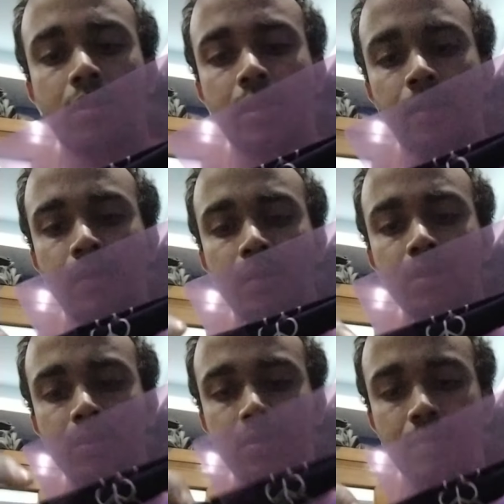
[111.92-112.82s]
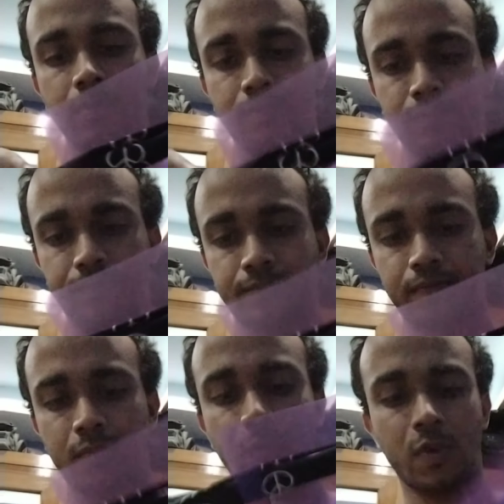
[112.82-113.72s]
like this.
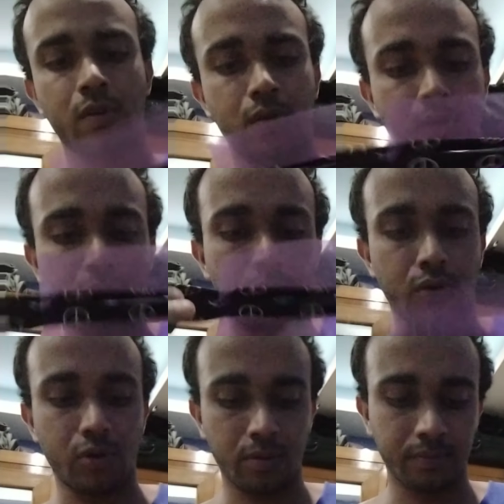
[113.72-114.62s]
Here you go.